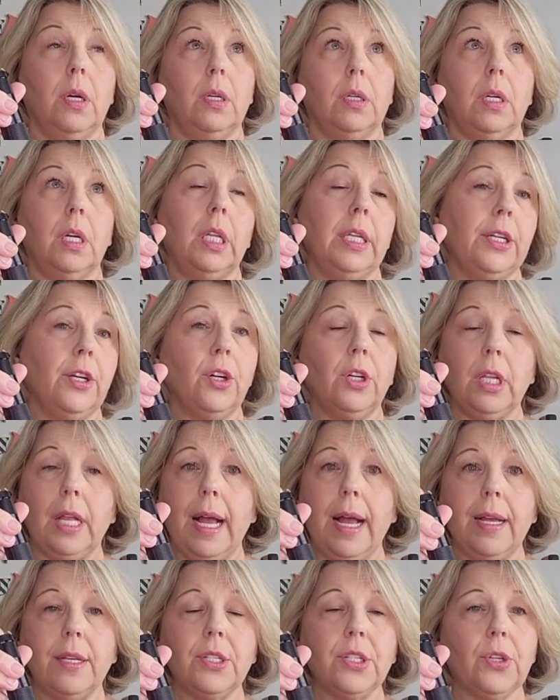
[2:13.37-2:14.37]
clear
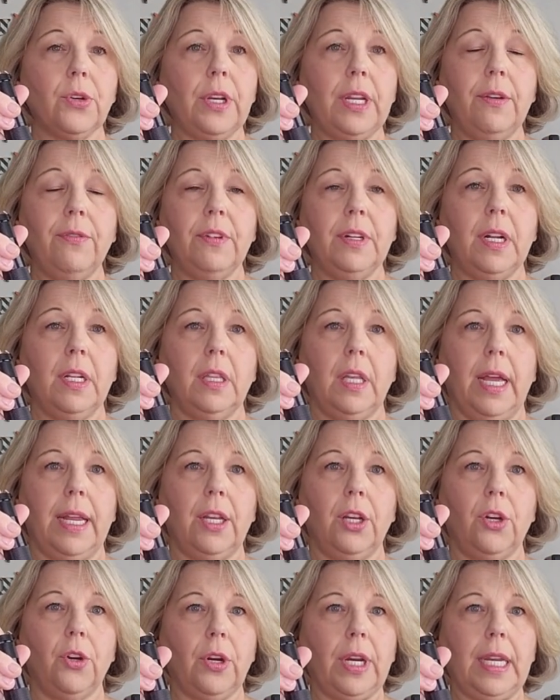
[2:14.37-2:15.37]
glass or even a
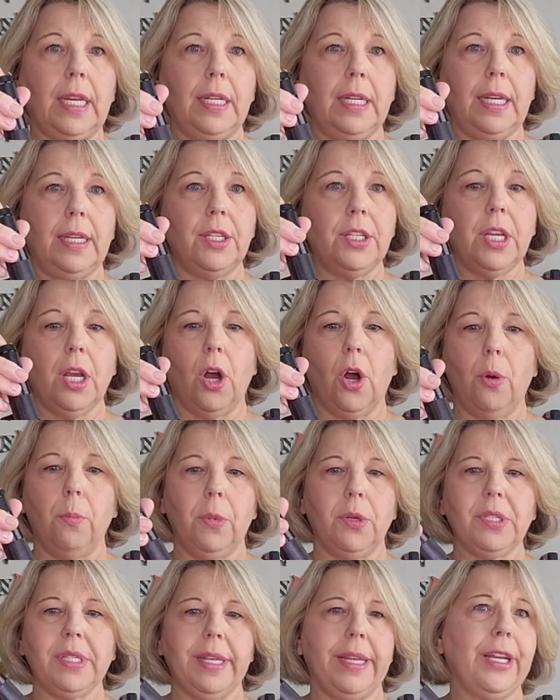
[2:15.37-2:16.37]
light green into
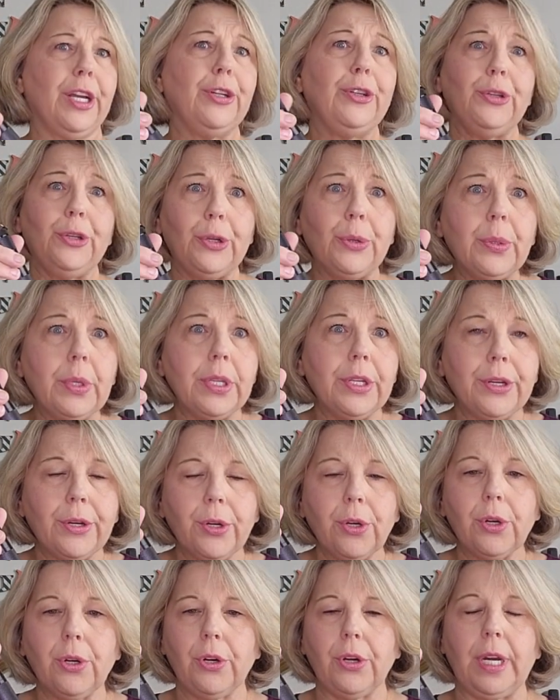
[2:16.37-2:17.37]
almost like a
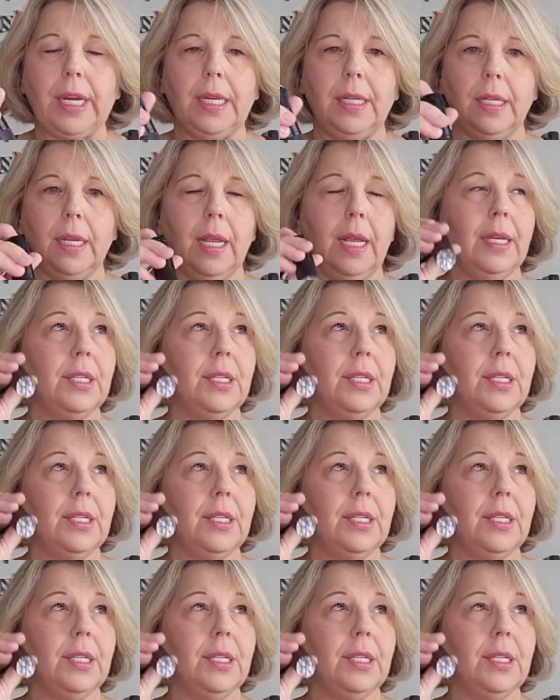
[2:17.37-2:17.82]
nuclear green.